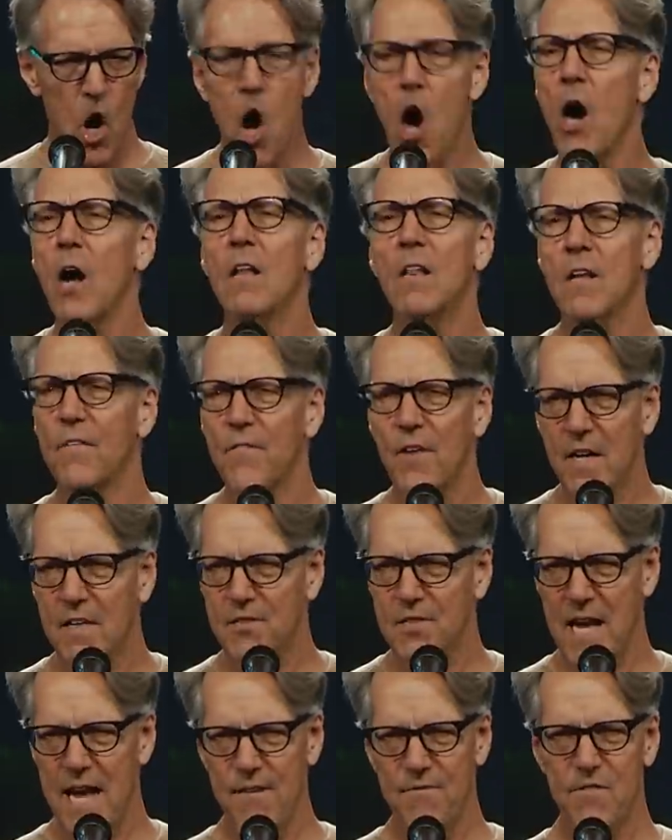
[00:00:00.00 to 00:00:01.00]
All of
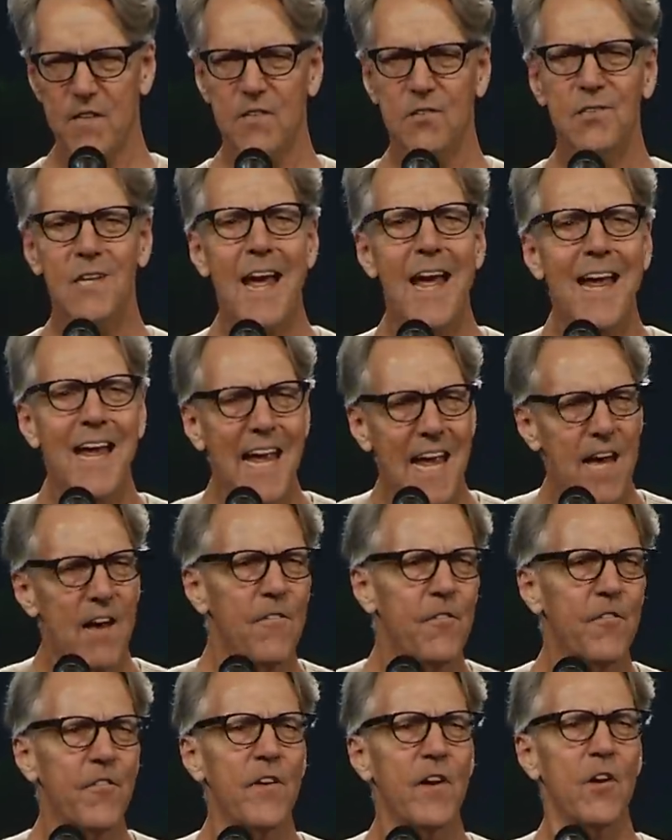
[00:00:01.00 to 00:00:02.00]
us have to say,
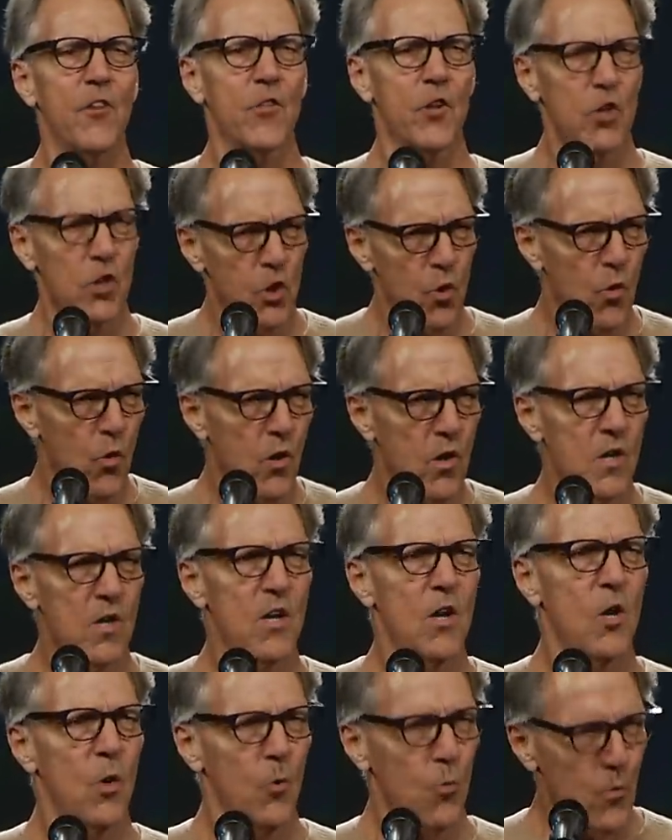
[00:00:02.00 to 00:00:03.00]
if the
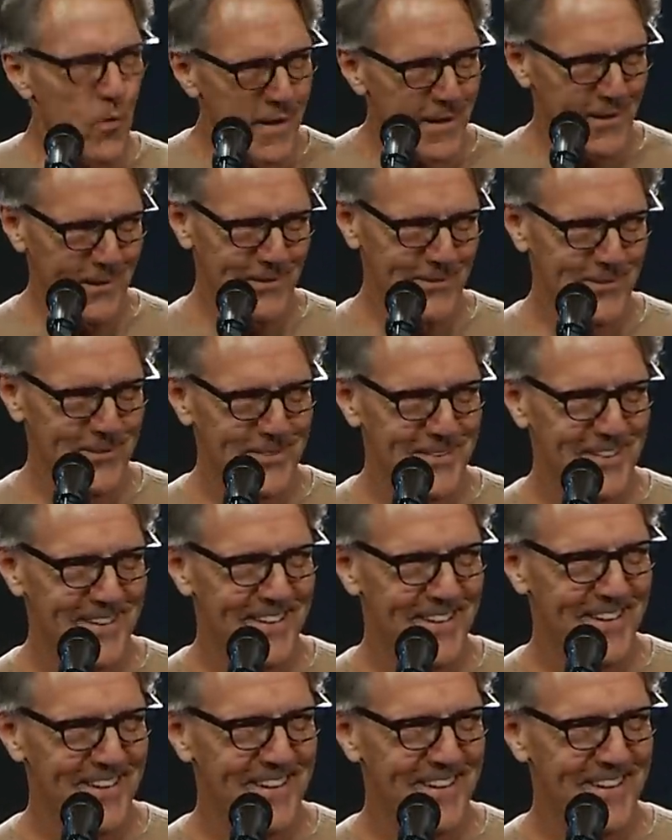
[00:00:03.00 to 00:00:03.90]
Lord wills.